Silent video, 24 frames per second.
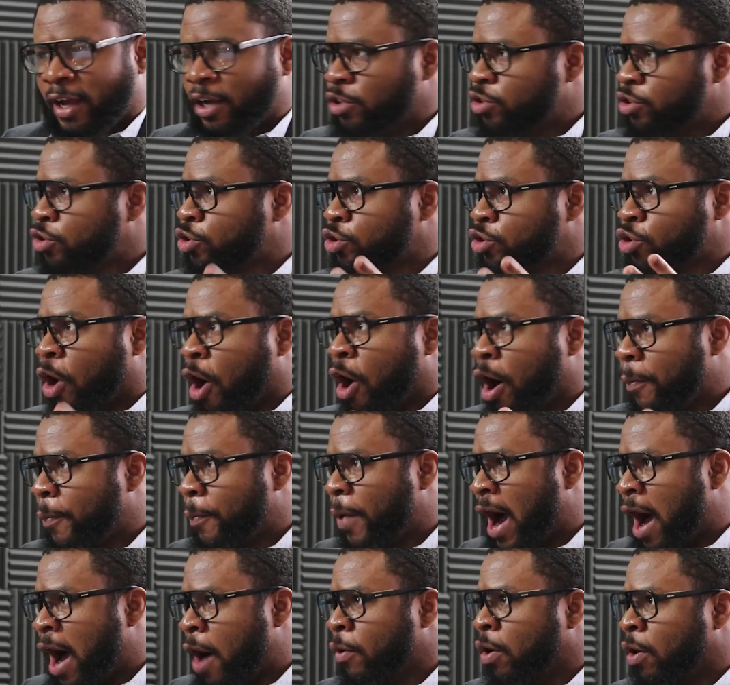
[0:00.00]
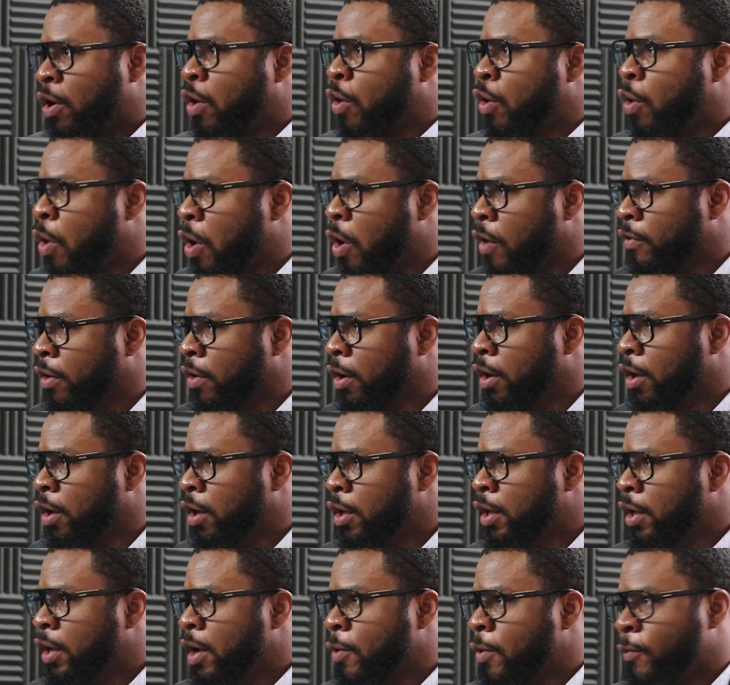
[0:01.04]
Star power, aura.
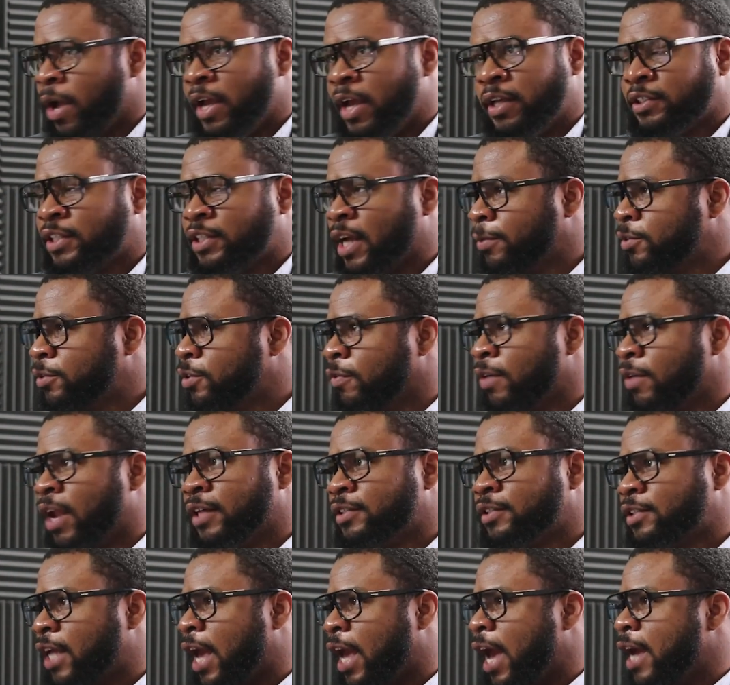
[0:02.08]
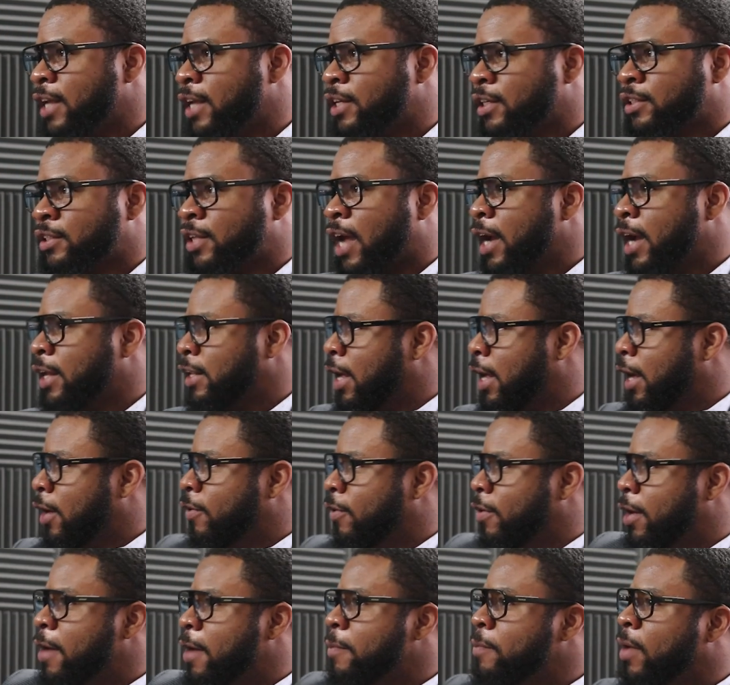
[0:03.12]
When he steps on that stage, it's like, they
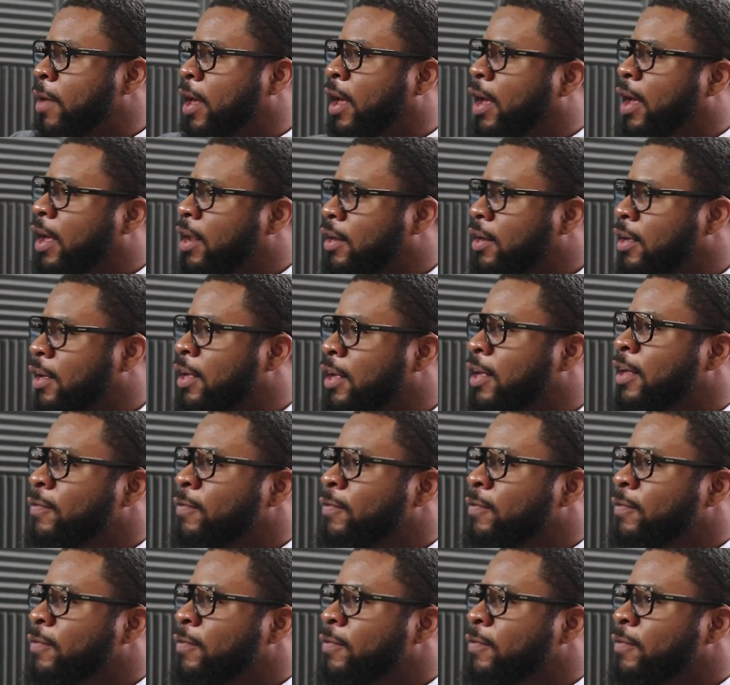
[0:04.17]
go hit man.